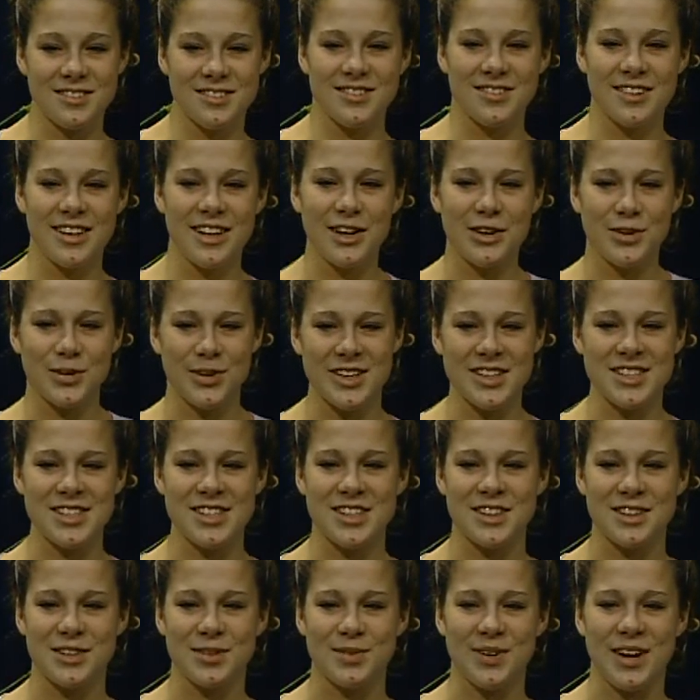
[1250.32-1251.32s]

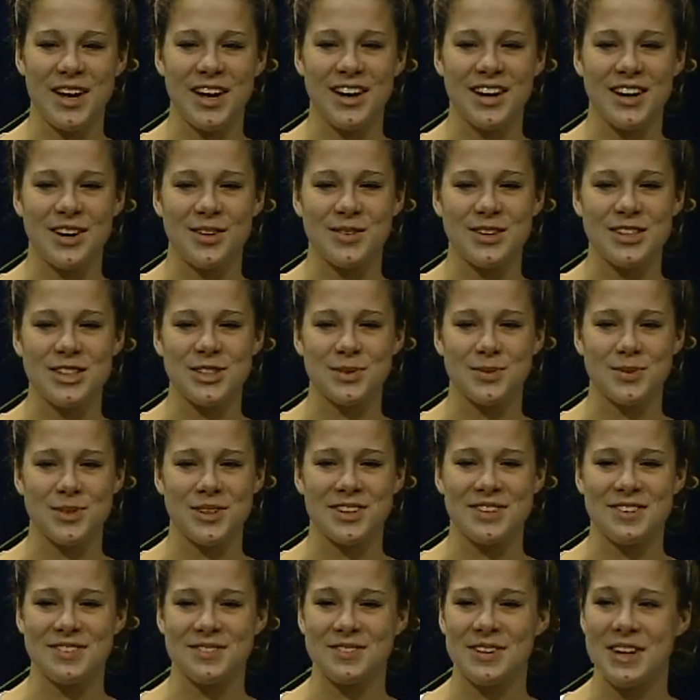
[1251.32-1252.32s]
increasing the rate at which
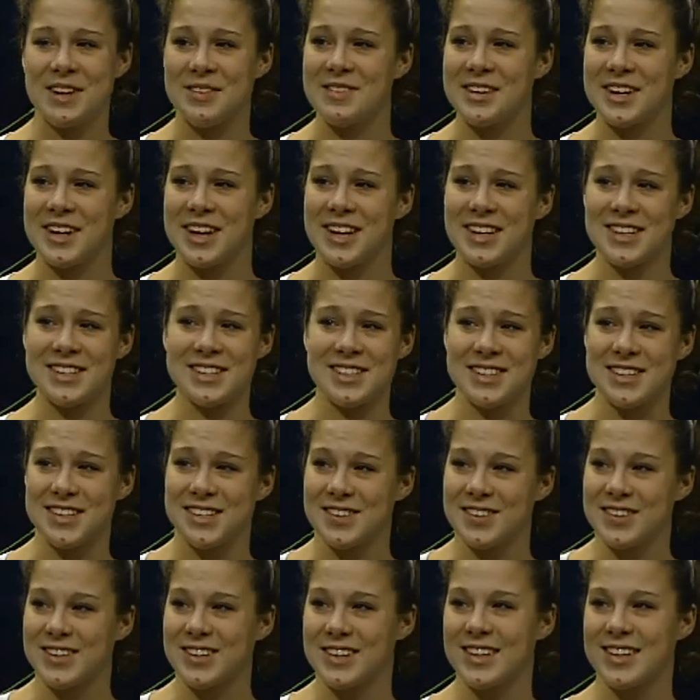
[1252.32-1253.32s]
we're plummeting.
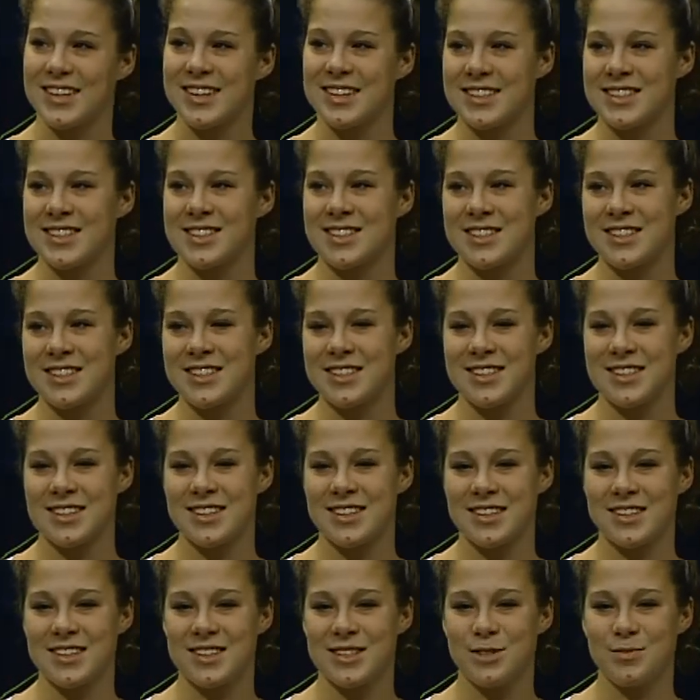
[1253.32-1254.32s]
So it's just
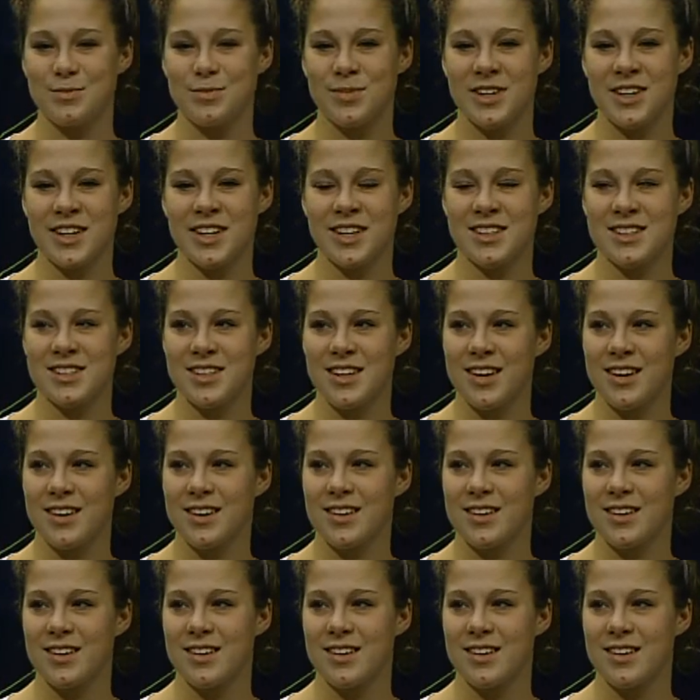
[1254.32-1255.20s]
it's pretty insane.